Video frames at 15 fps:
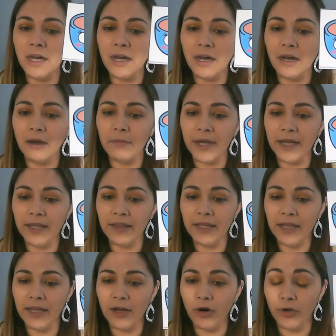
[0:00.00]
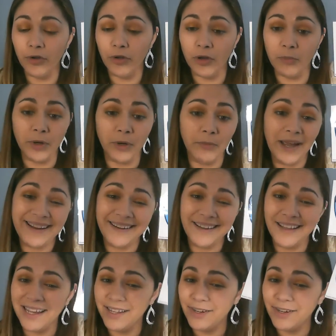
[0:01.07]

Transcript: or you can put a magnet.